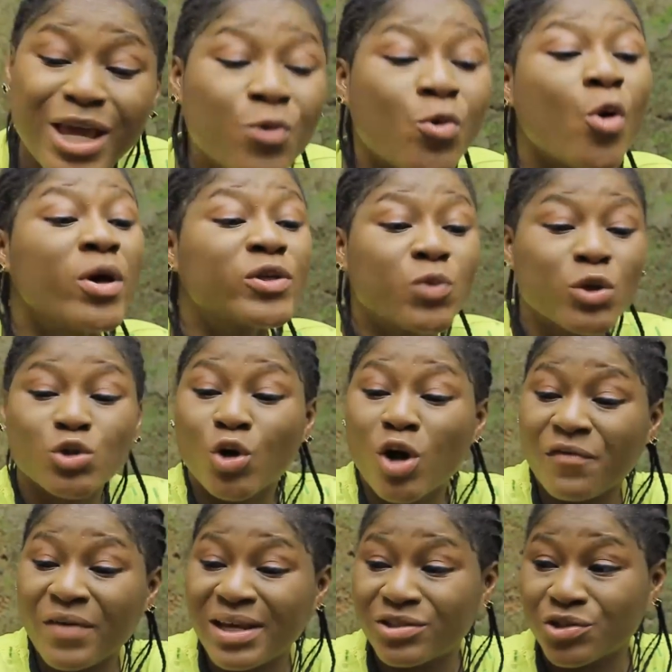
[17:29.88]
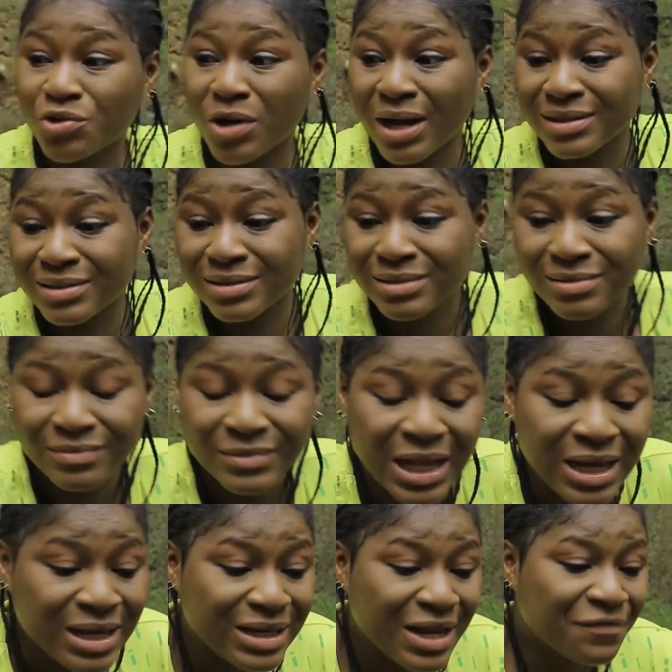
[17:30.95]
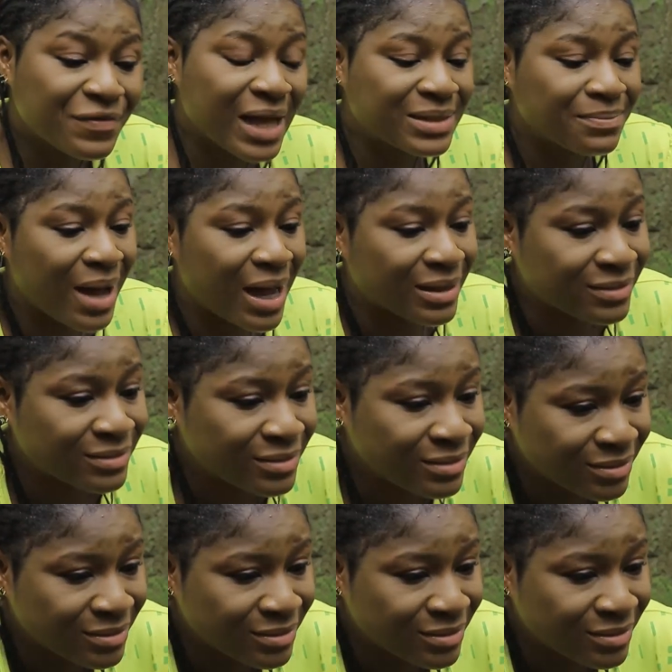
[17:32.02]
He will always want to cover his tracks. Leave that man.